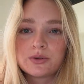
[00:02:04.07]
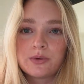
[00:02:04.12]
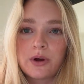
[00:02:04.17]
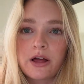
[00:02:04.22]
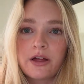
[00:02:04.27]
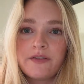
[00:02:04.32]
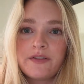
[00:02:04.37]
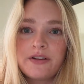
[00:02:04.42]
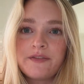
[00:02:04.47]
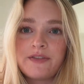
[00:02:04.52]

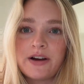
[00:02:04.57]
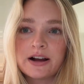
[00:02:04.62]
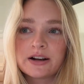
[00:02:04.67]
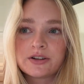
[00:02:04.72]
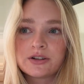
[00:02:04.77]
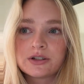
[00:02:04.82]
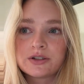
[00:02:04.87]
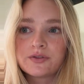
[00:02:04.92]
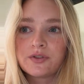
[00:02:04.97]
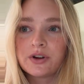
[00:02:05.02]
relevant
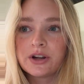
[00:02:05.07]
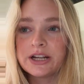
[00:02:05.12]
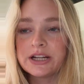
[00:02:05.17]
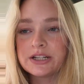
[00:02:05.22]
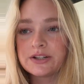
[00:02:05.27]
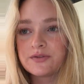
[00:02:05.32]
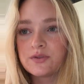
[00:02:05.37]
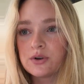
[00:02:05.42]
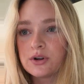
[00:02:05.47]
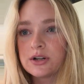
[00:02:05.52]
factors for
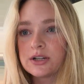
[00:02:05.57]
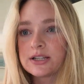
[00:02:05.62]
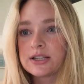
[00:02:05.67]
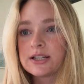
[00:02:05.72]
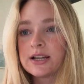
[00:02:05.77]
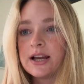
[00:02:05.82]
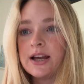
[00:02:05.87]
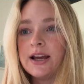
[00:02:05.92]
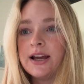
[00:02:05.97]
each force